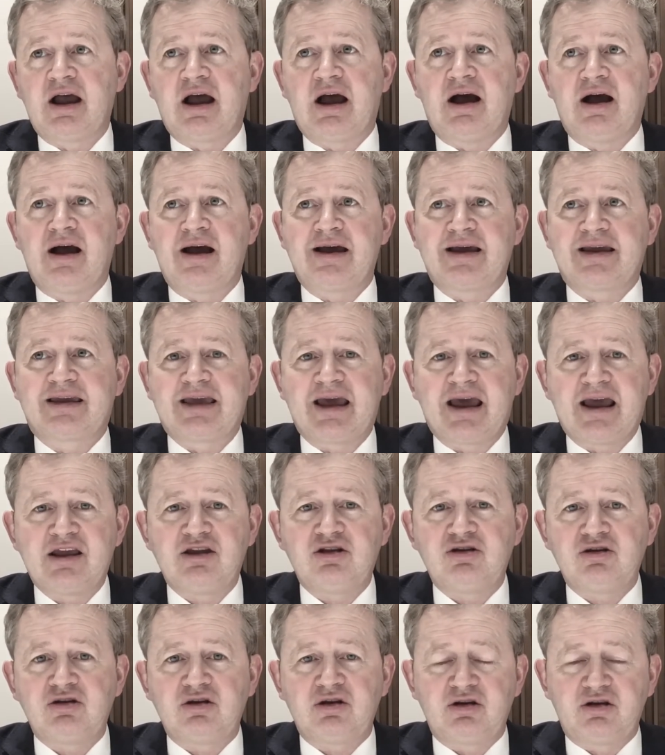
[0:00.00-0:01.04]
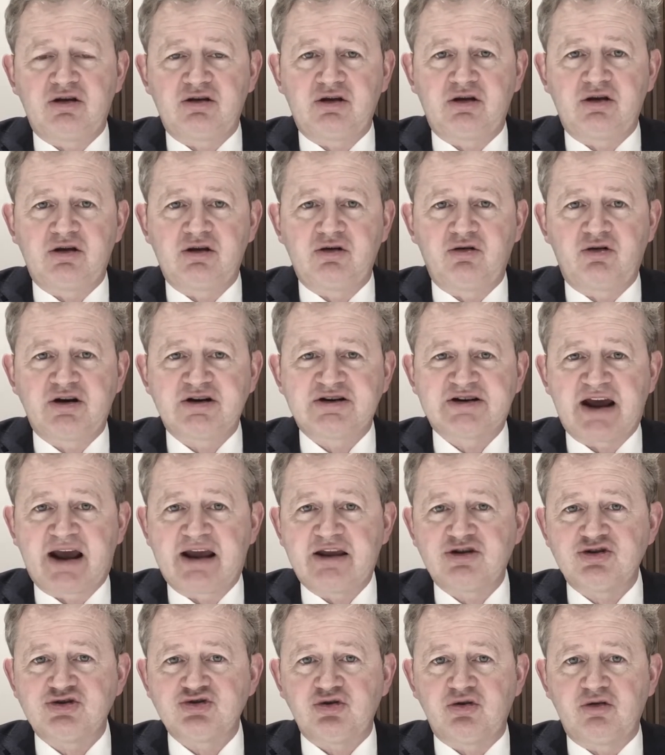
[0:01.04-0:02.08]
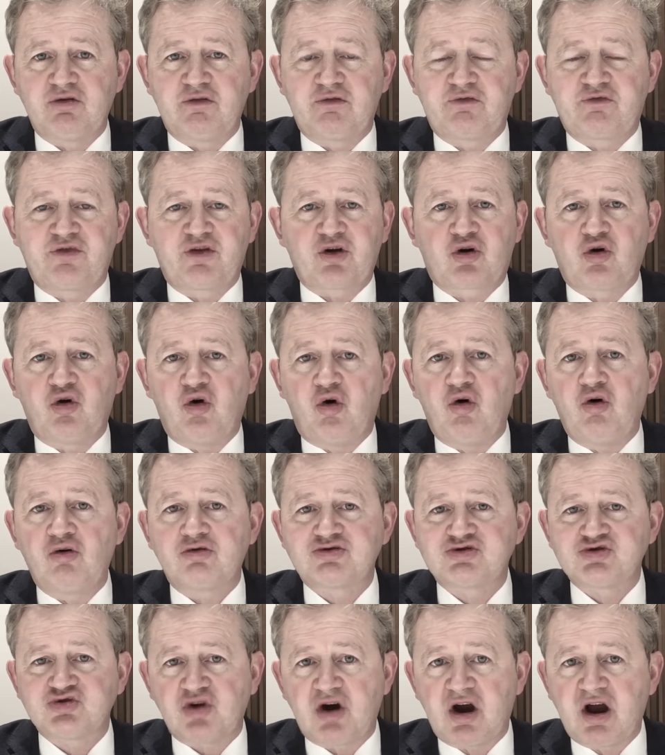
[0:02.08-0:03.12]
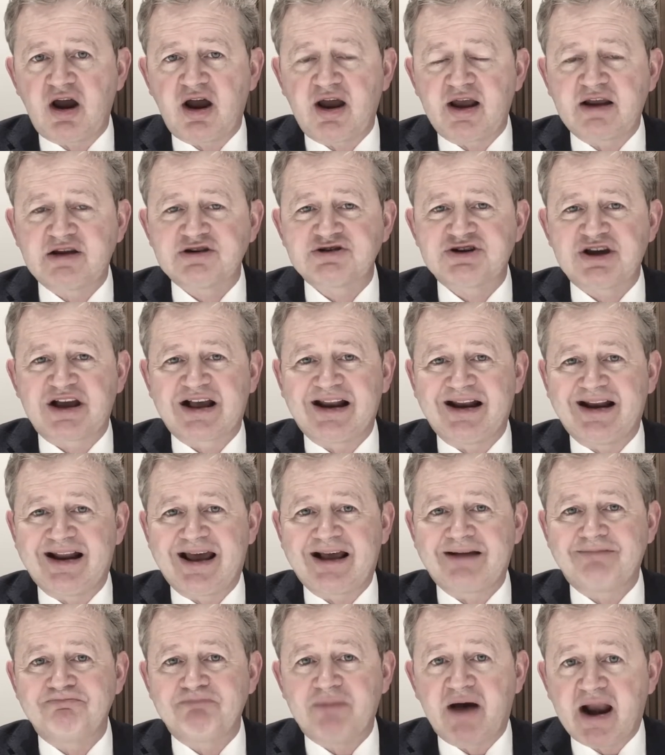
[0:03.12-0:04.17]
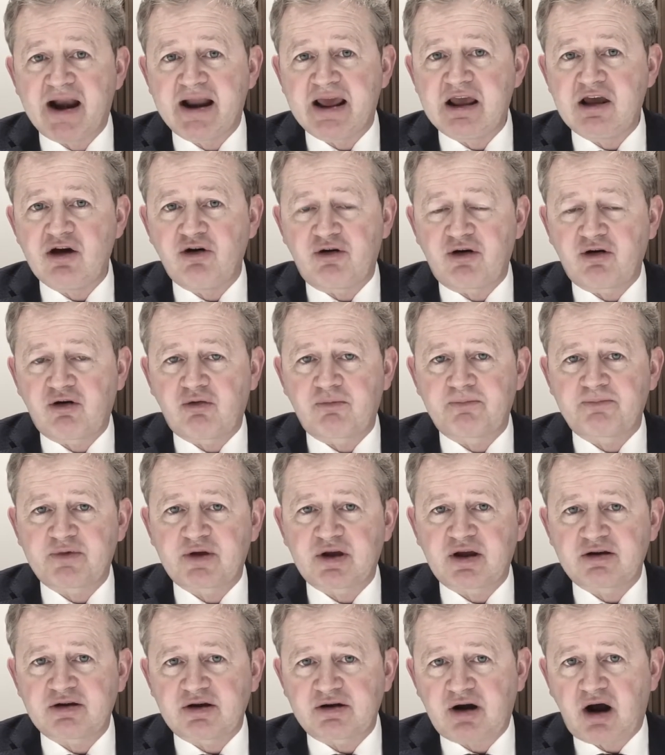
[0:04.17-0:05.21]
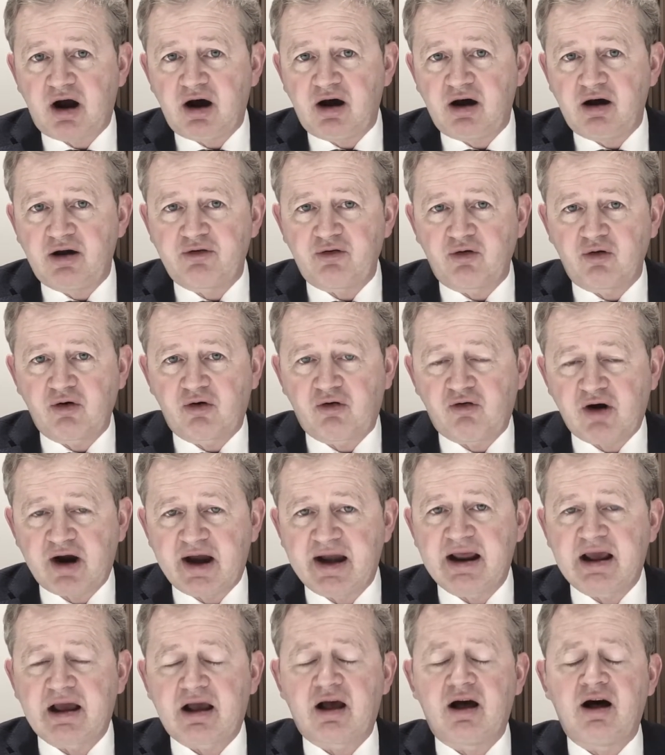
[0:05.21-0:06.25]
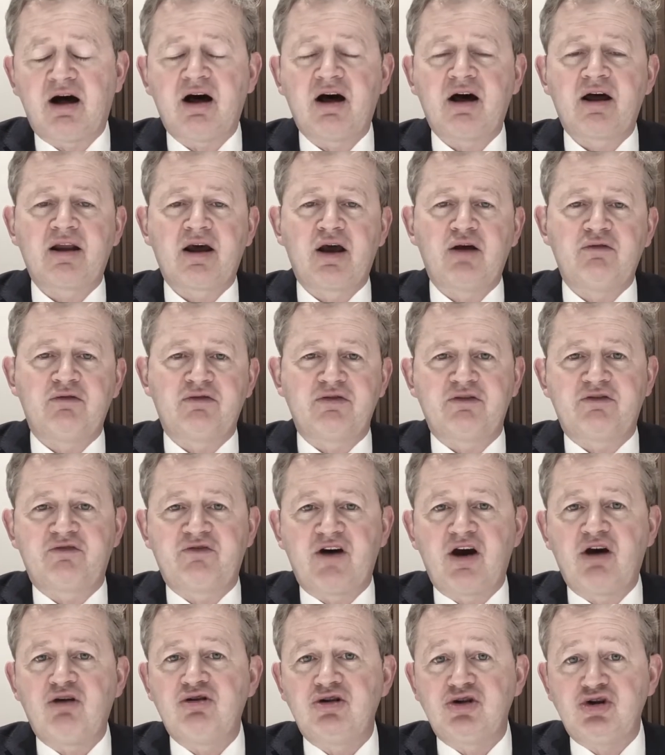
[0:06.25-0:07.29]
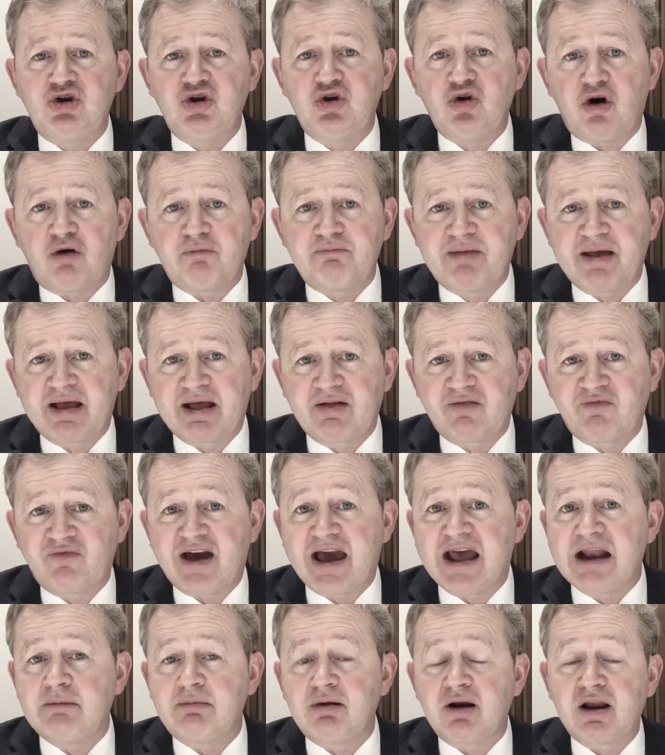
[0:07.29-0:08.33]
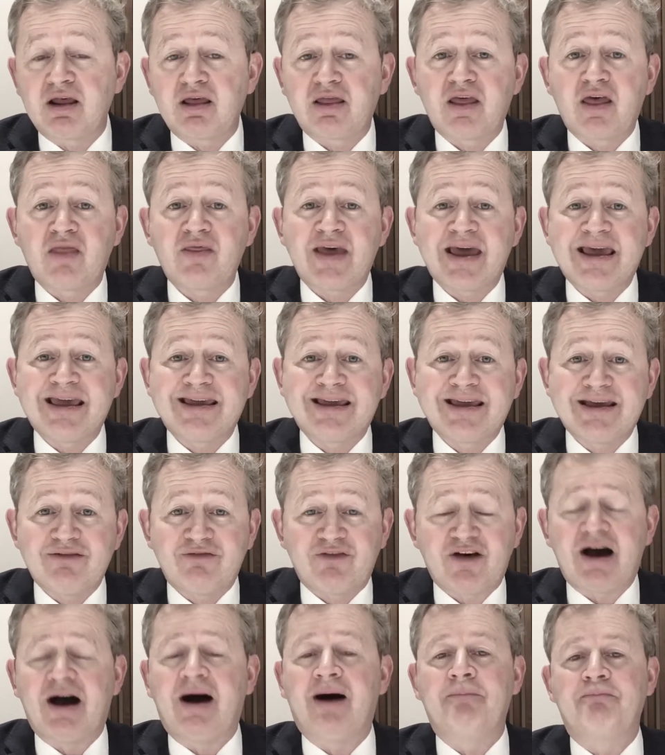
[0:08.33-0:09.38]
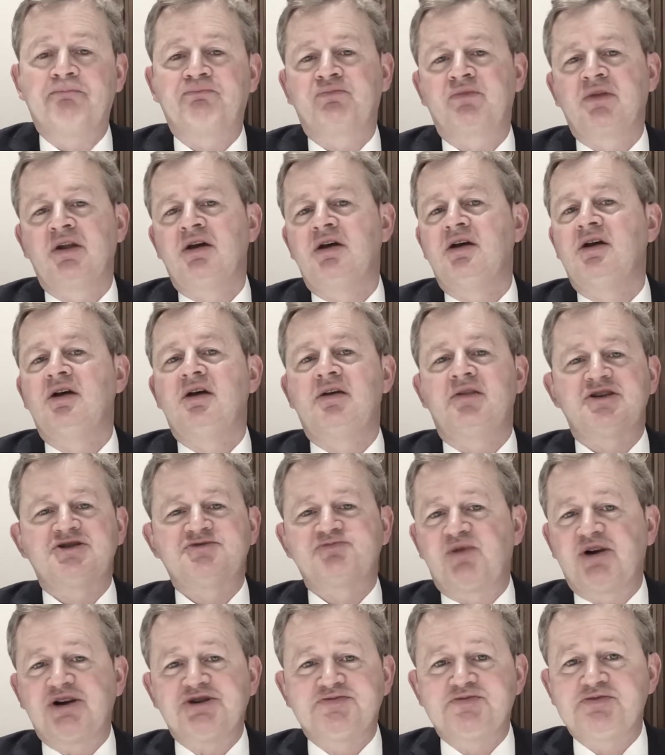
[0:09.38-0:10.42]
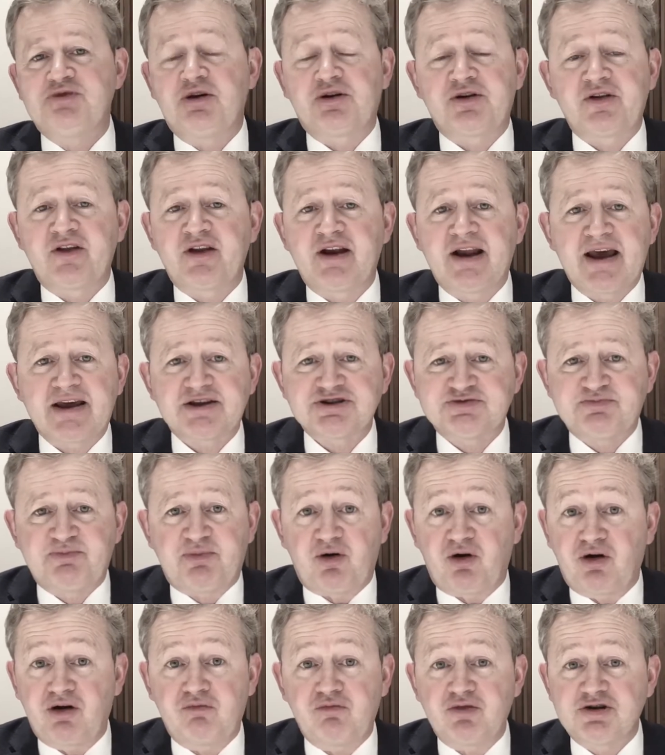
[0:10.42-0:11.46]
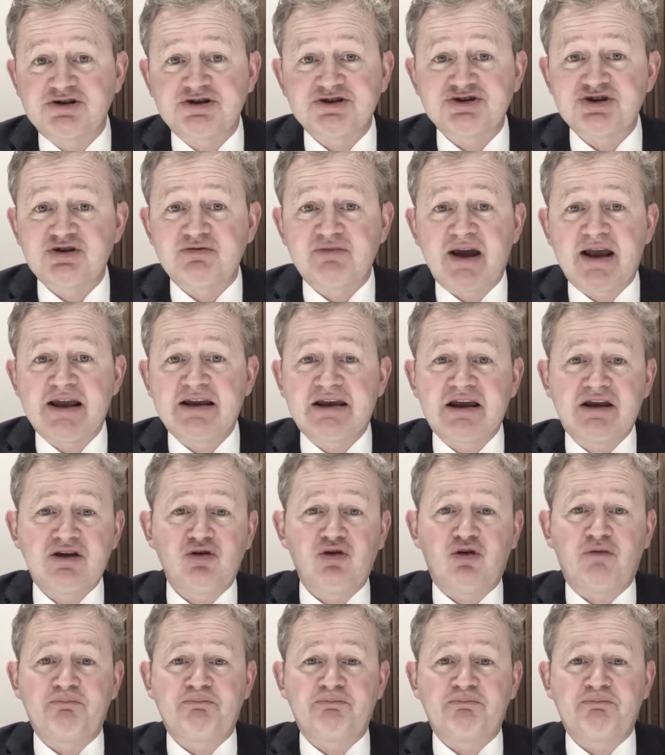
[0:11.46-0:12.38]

Again, you're in danger of the court trying to collect money on a card or a credit card over the phone and you not being available, and then they give up. This brings me on to the next point, which is you may get your